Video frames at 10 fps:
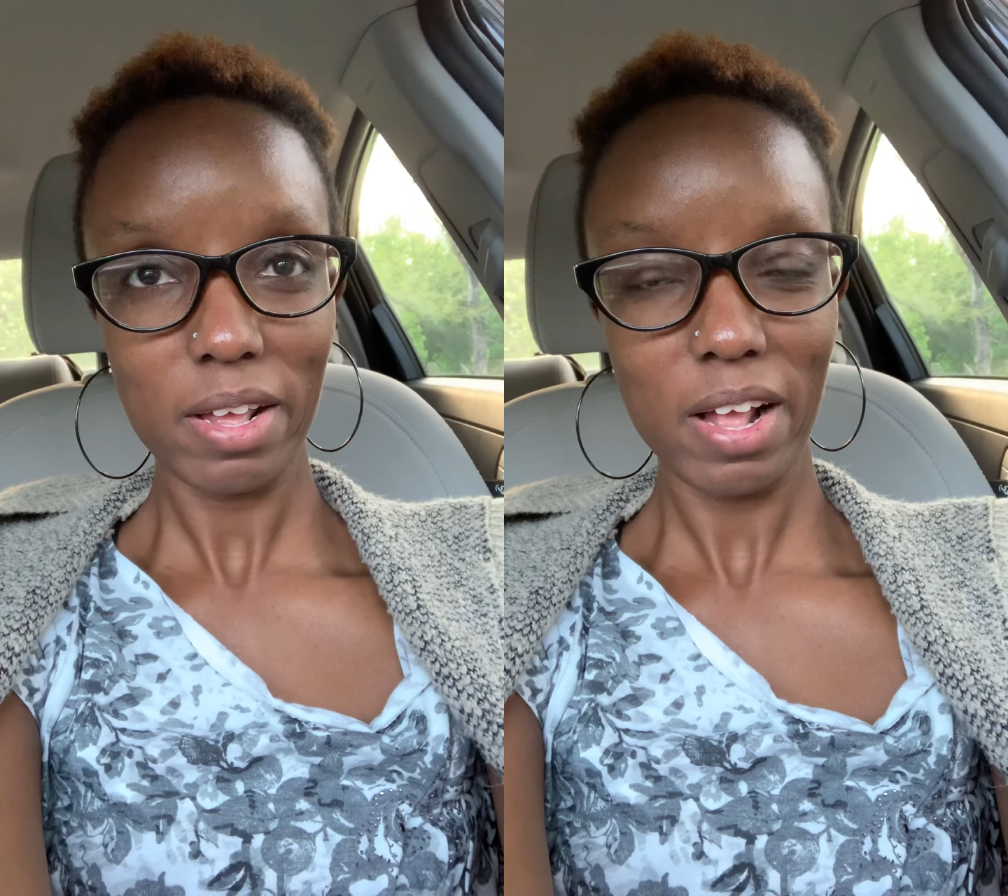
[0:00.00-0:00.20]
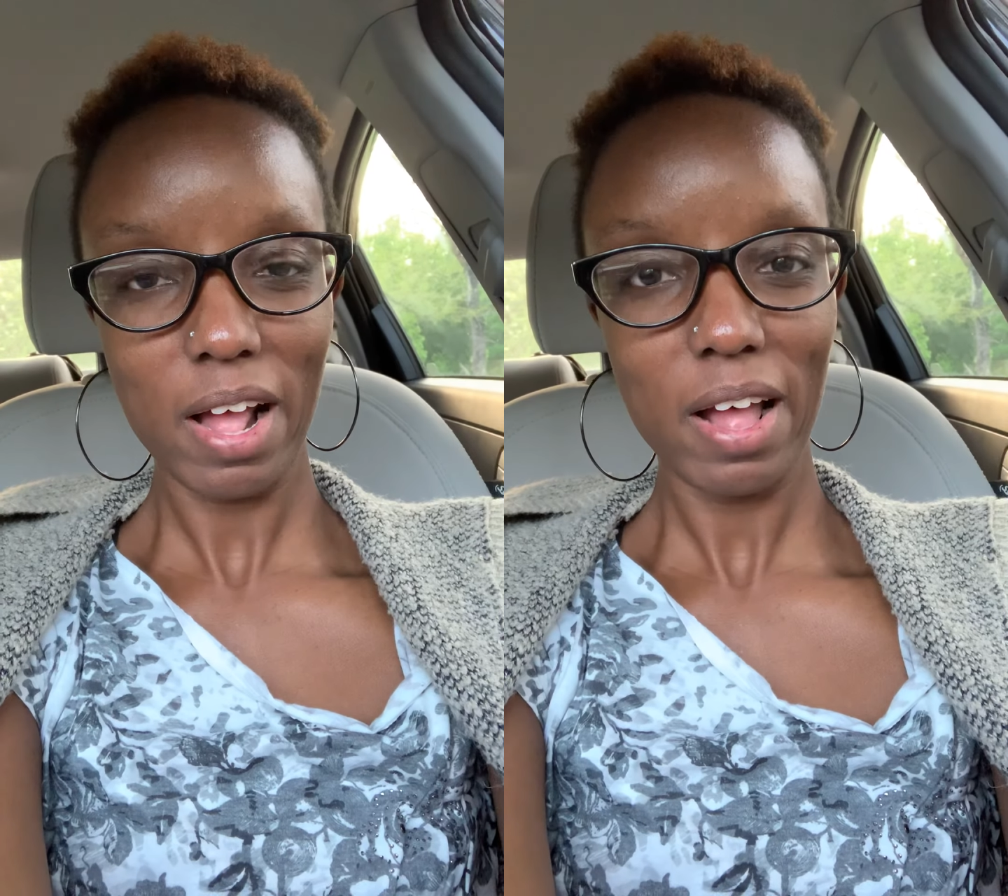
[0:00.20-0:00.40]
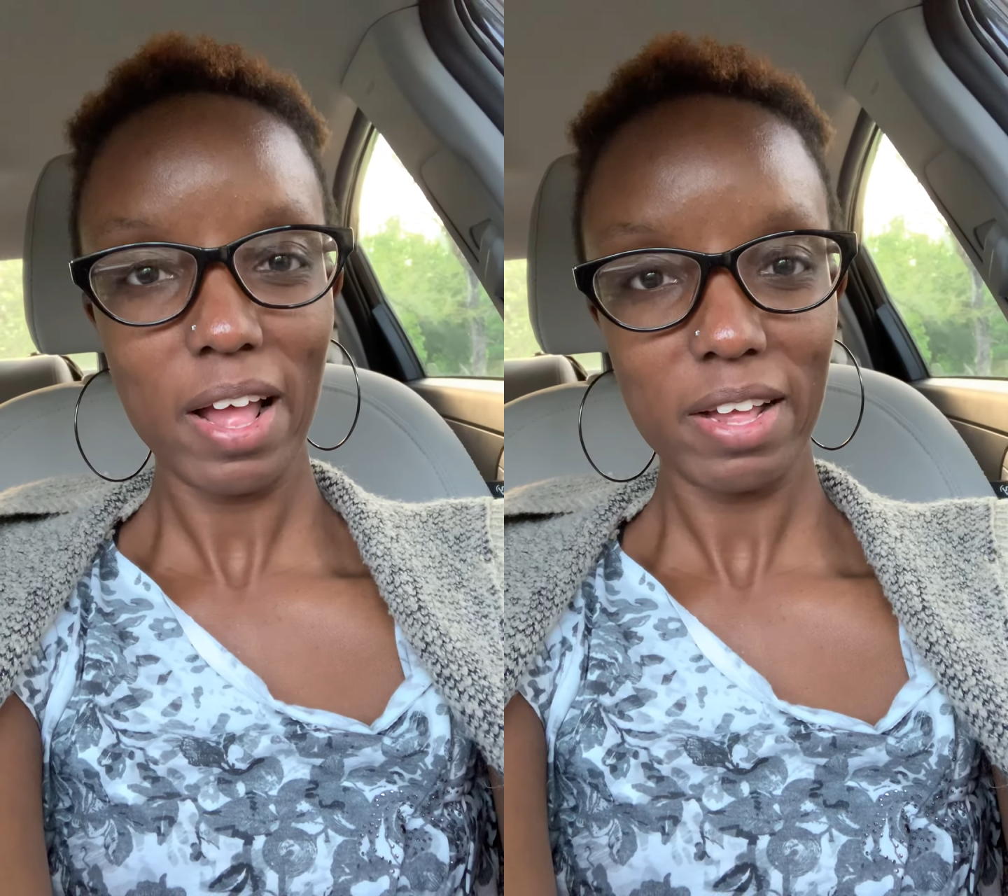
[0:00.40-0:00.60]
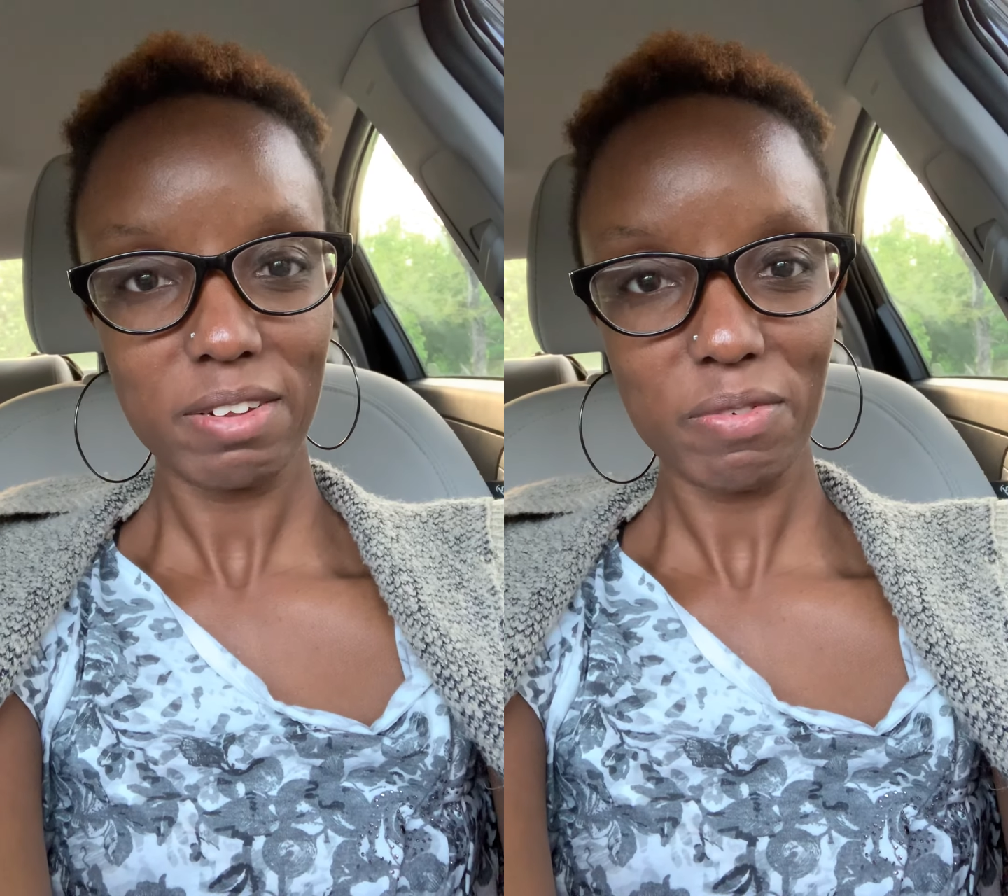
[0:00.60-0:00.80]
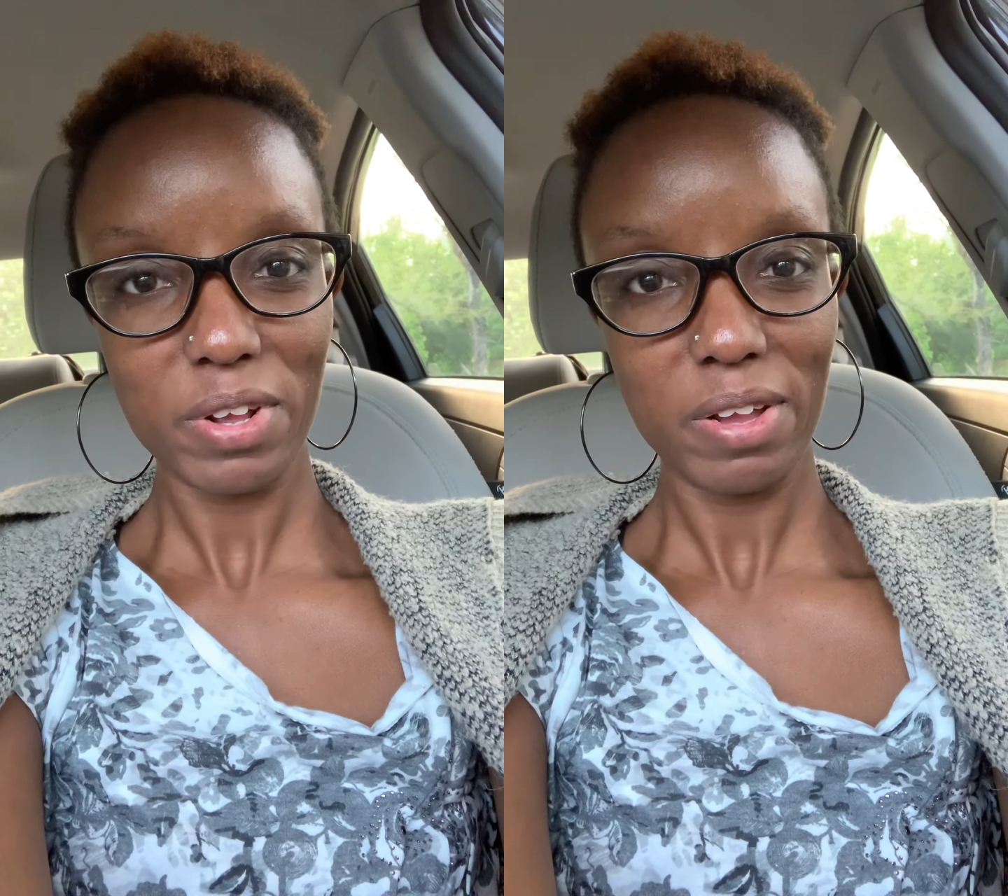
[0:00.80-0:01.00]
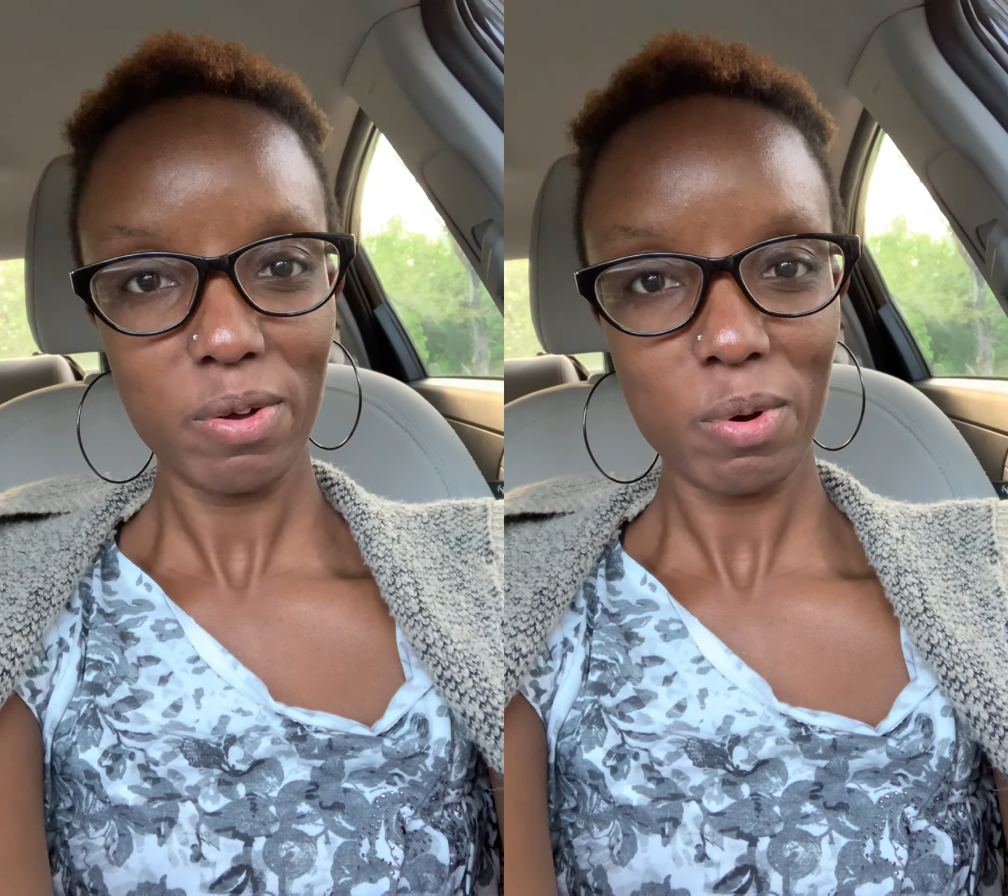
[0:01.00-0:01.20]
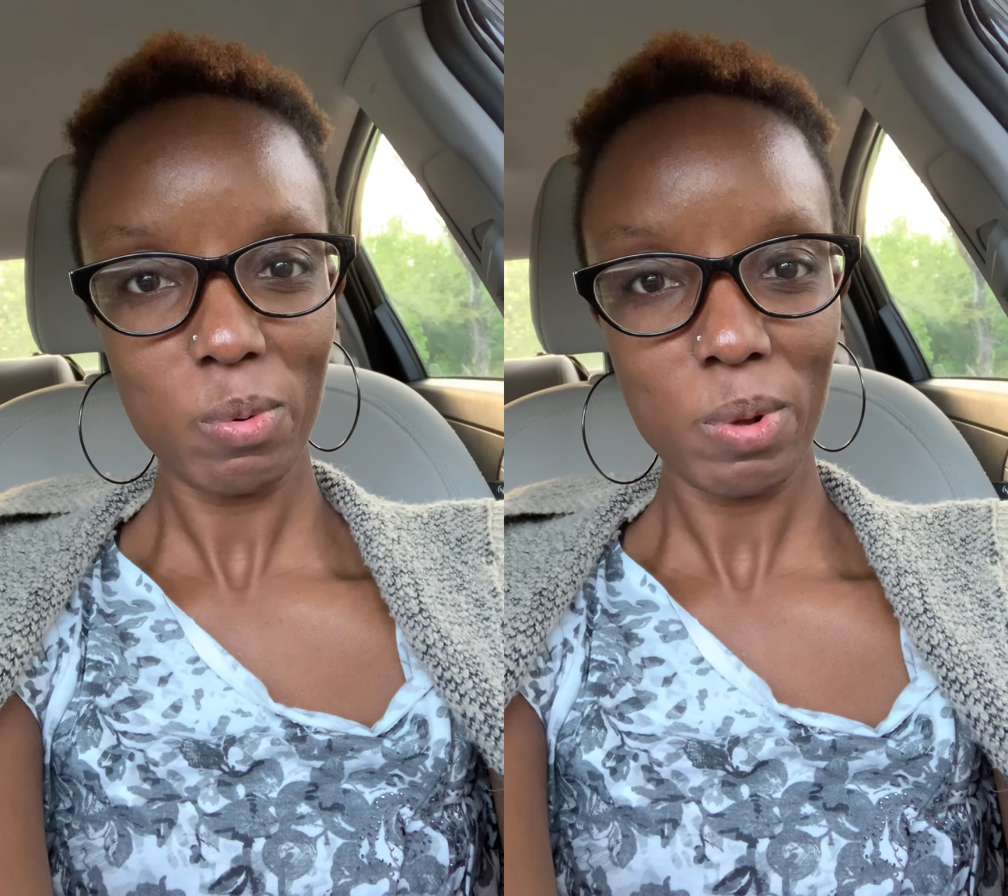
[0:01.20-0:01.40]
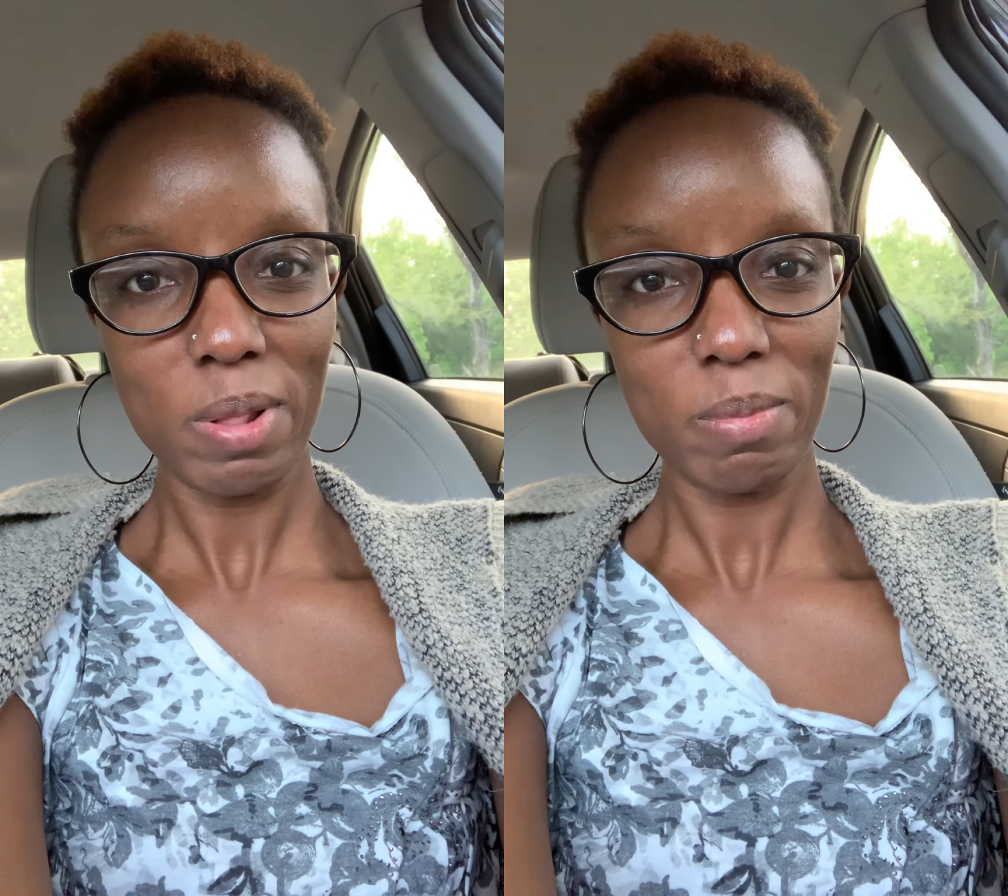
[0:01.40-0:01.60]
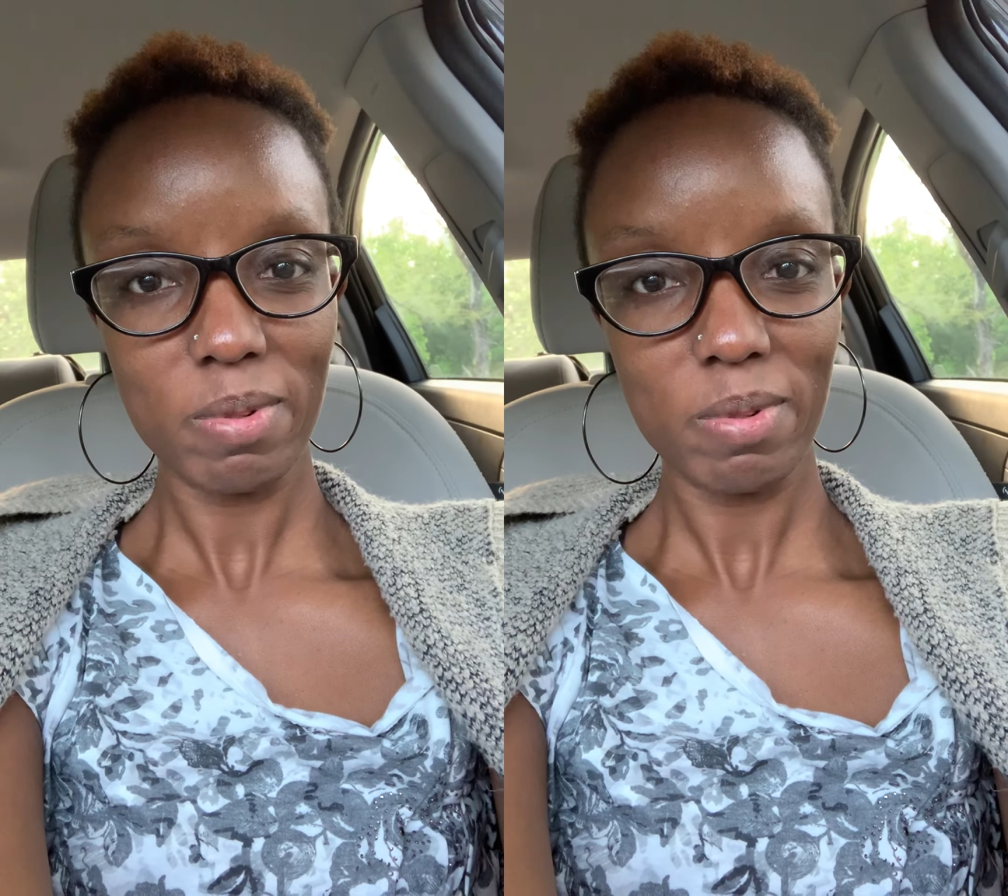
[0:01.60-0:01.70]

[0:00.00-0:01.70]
God has for you, or what